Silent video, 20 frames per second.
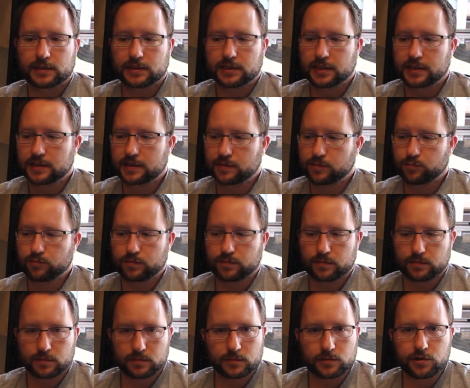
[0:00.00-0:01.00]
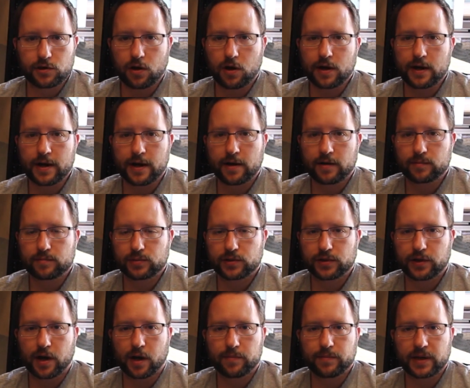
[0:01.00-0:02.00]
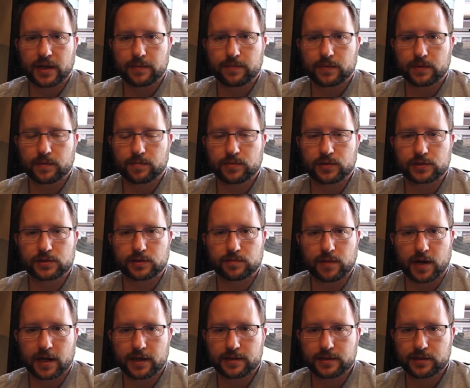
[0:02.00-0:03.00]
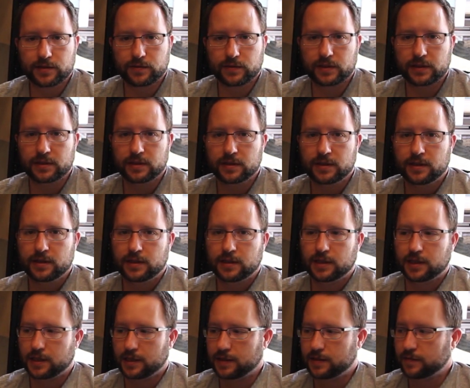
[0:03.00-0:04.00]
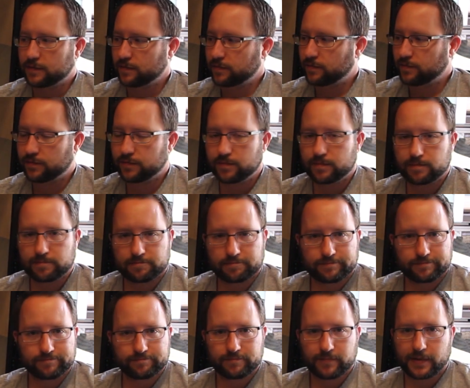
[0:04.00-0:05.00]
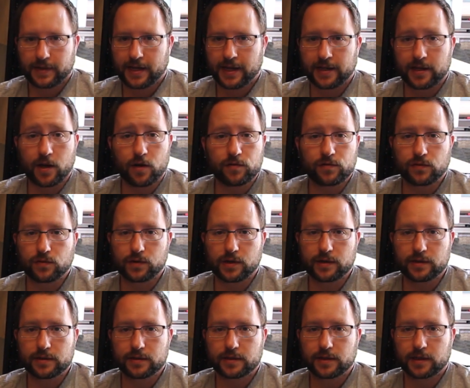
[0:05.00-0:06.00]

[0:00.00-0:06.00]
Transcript: Just draw it out, put it on paper, put your mind to it, and go for it.